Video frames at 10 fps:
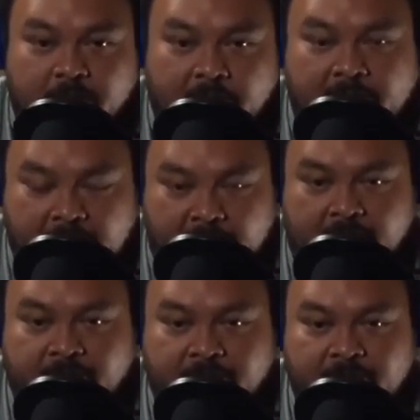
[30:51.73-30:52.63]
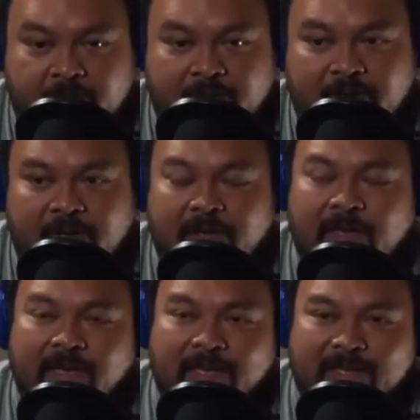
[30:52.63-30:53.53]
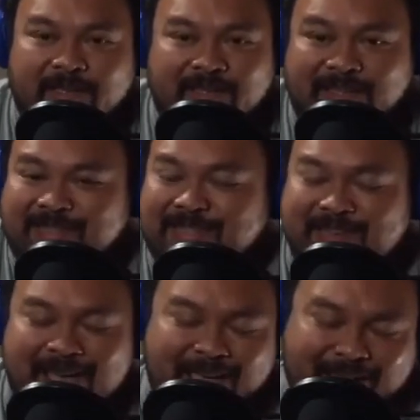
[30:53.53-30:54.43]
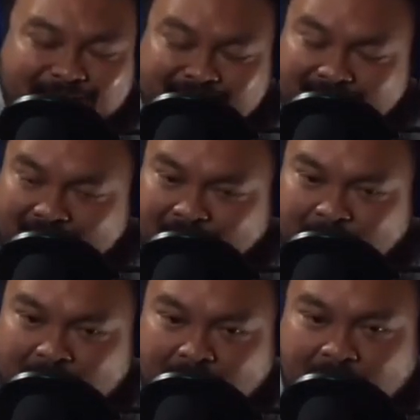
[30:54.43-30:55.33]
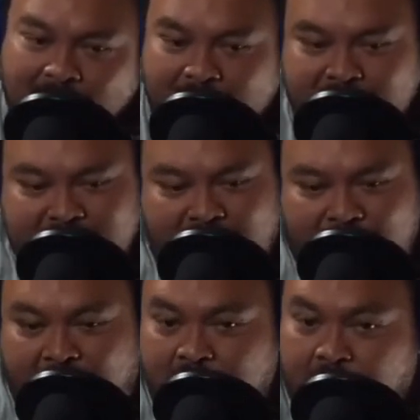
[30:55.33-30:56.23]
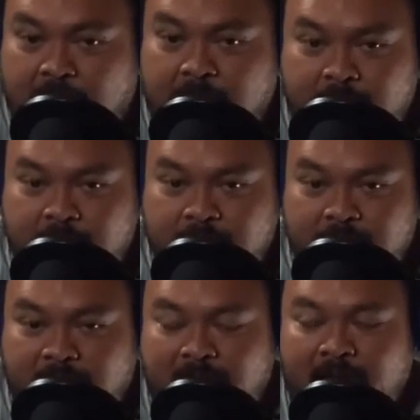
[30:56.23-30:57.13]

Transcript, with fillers: oh, I Oh, Jesus. It's not it's not very high and oh, it's not okay. very low. Okay.